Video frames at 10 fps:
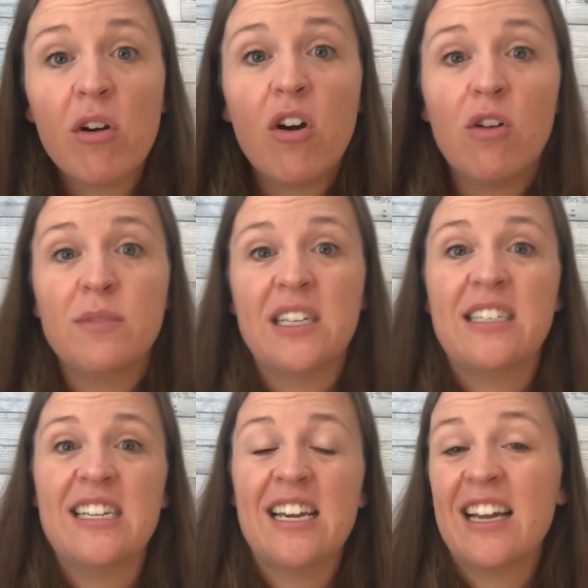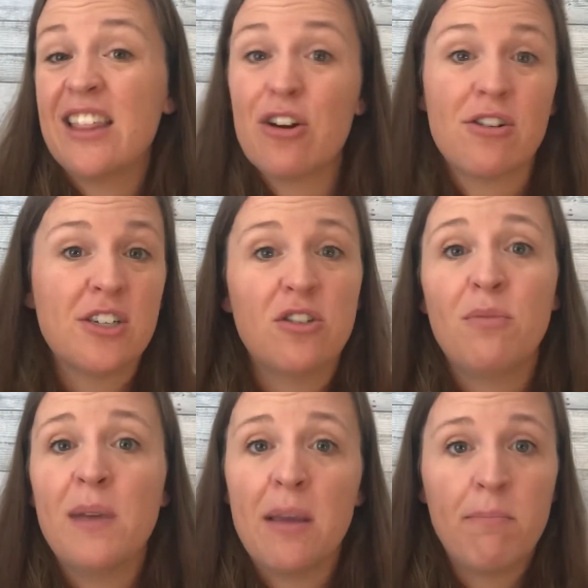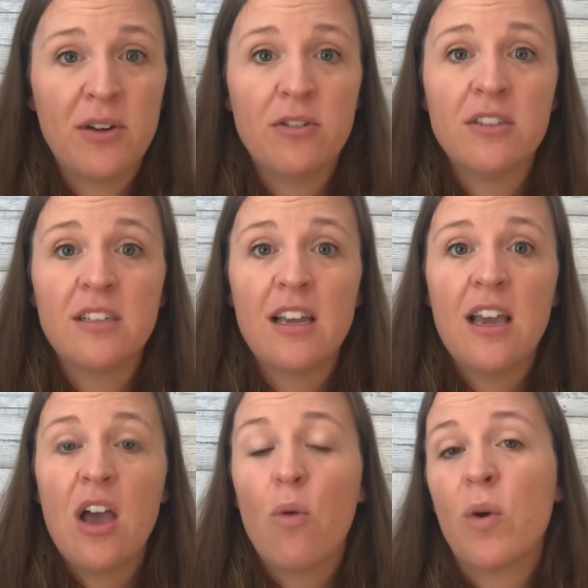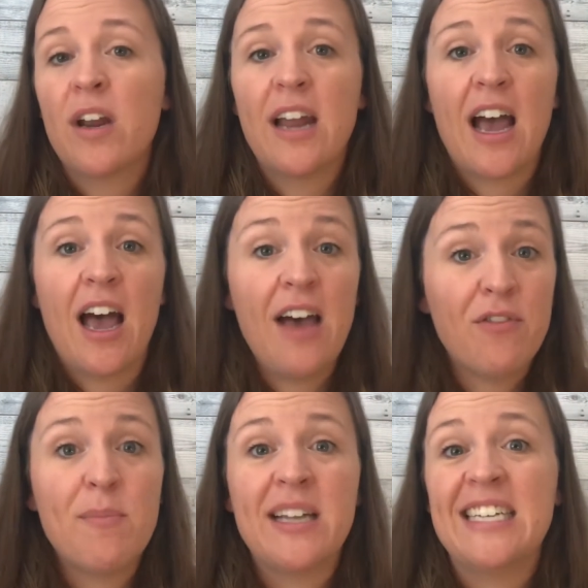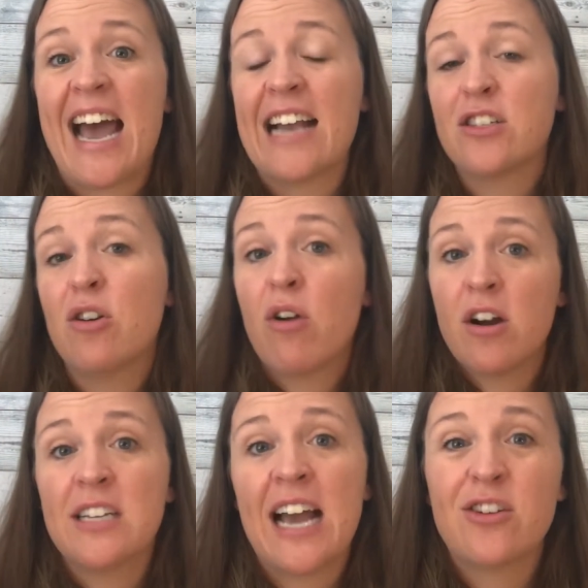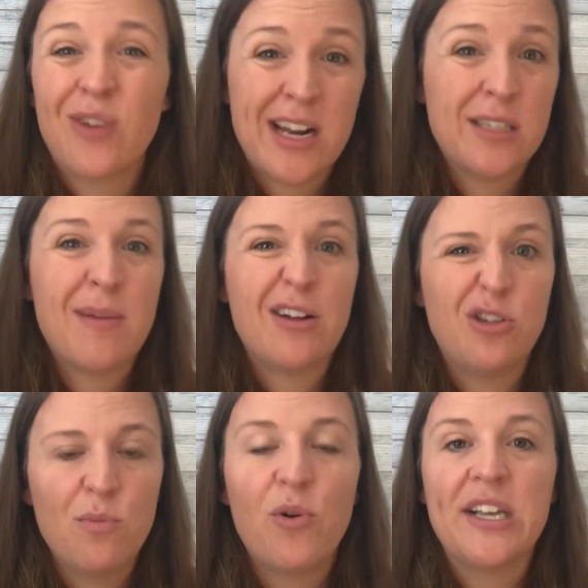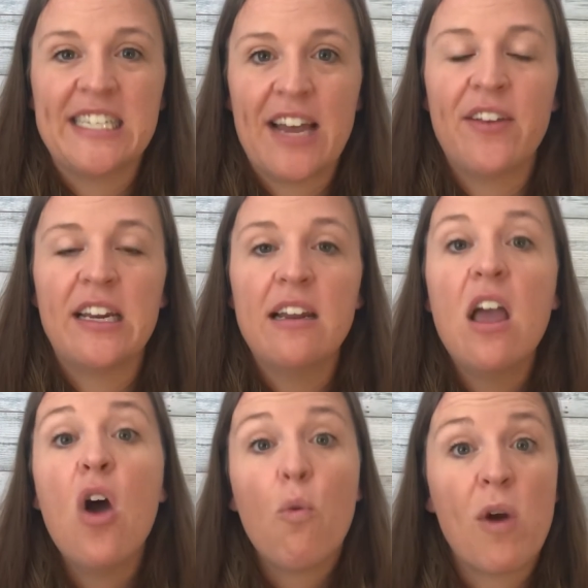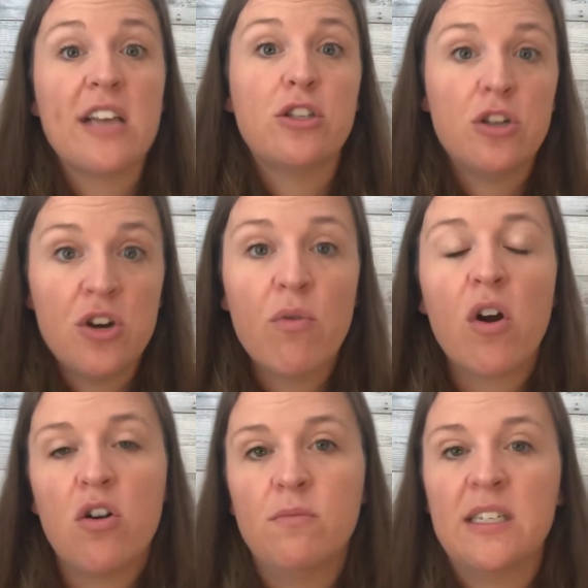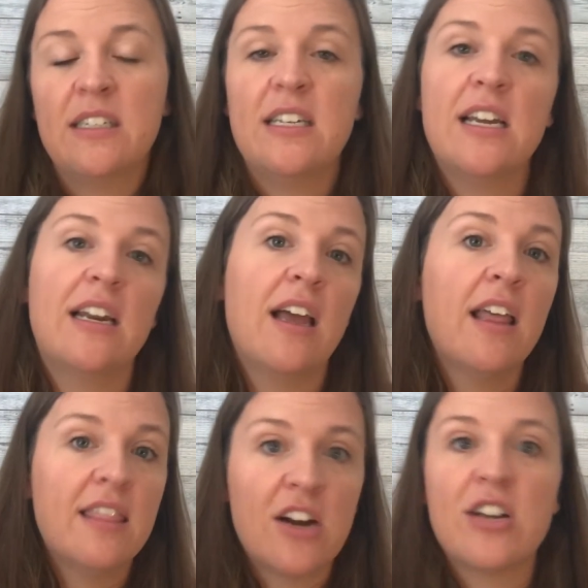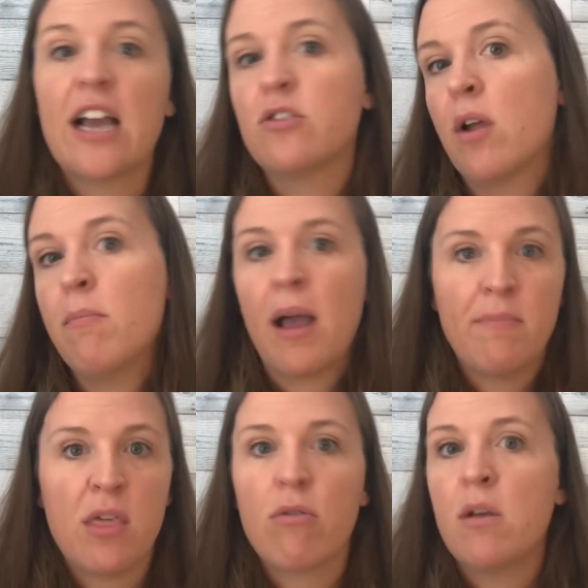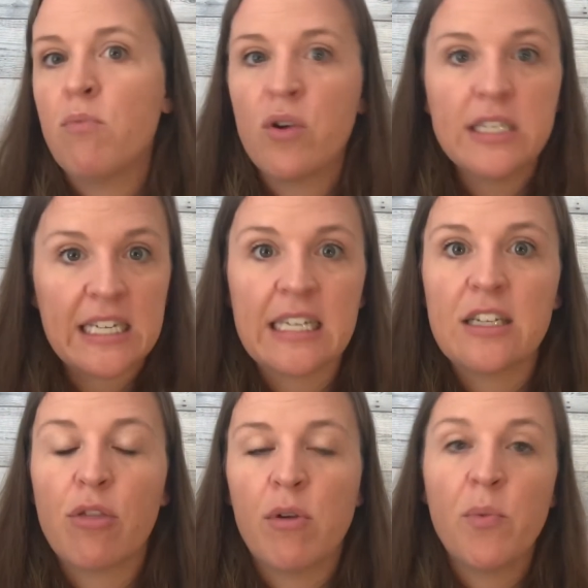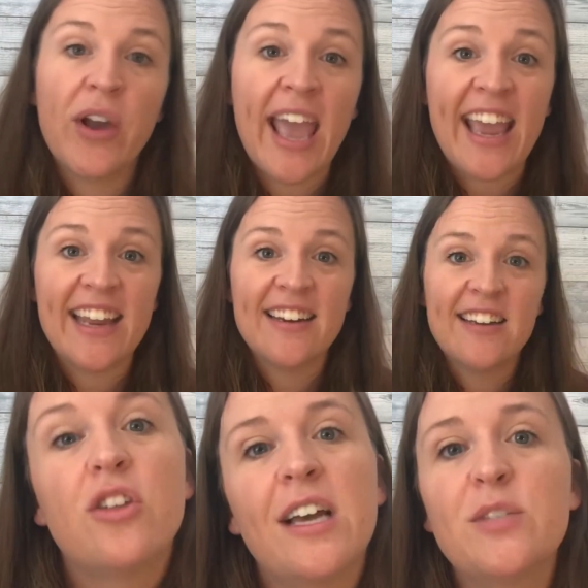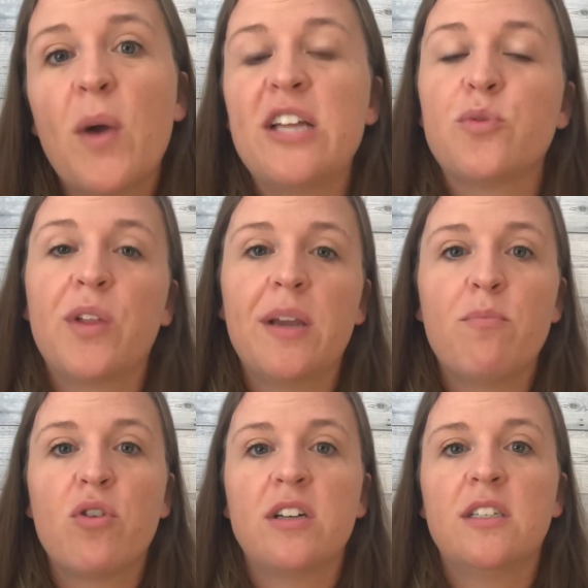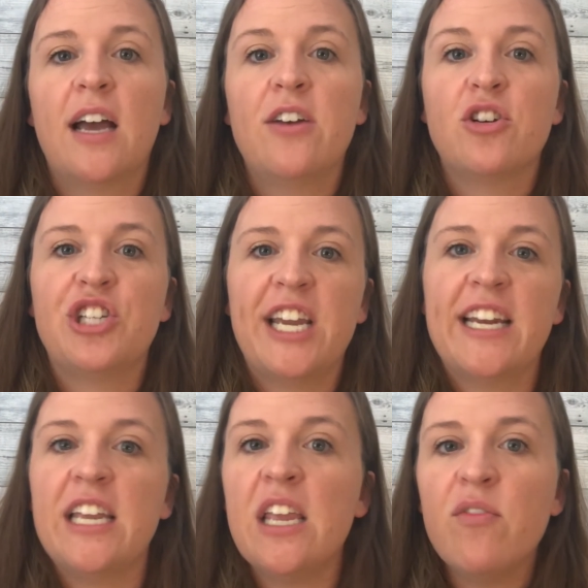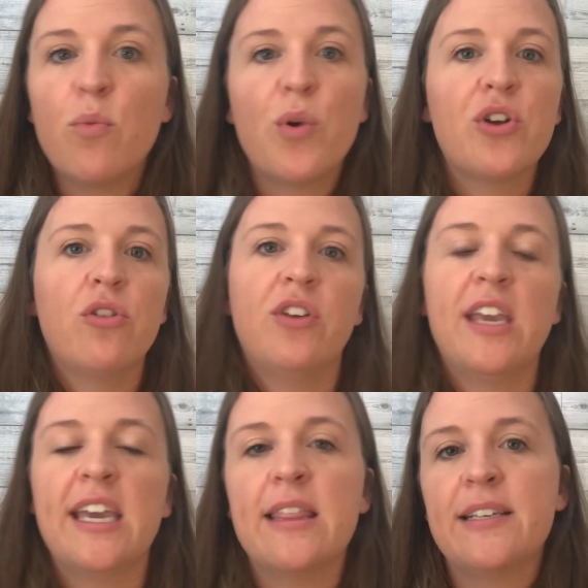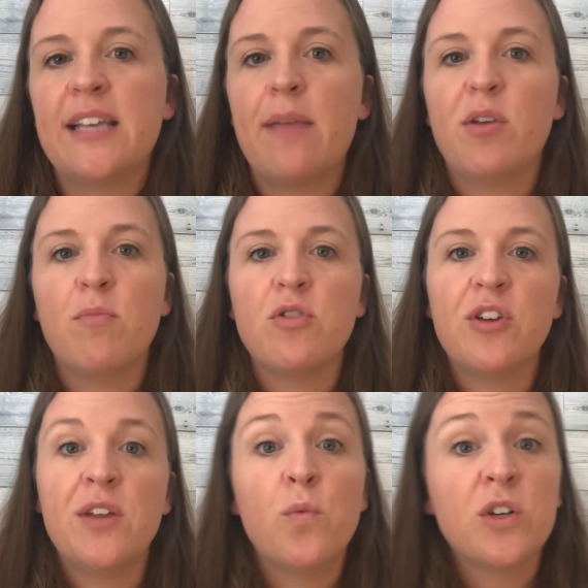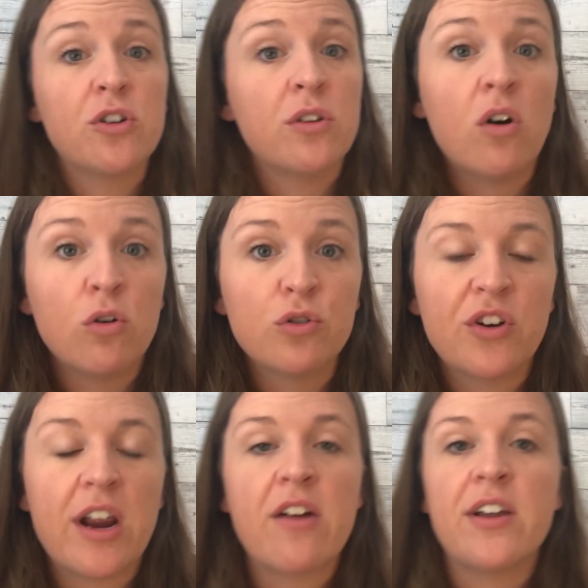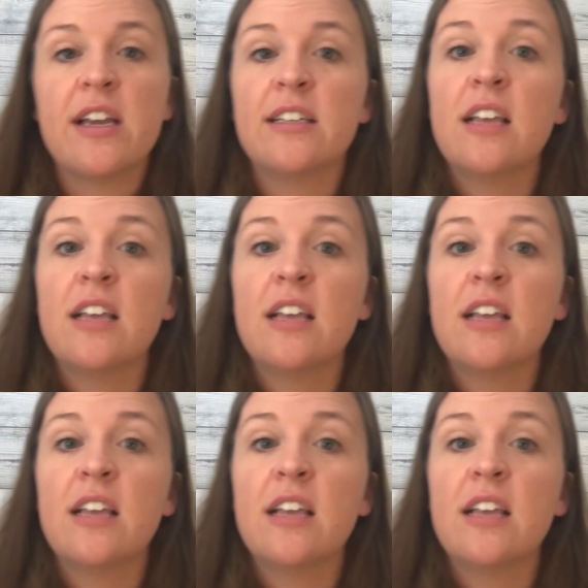homes in Siena that are still being built, we're going to have a mud tax. So her tax rate is about 2.7, whereas the newer homes in Siena, their tax rate might be 3.6 to 3.8. So that's why it's really important to understand, even when you're looking in the same community, which are the older areas,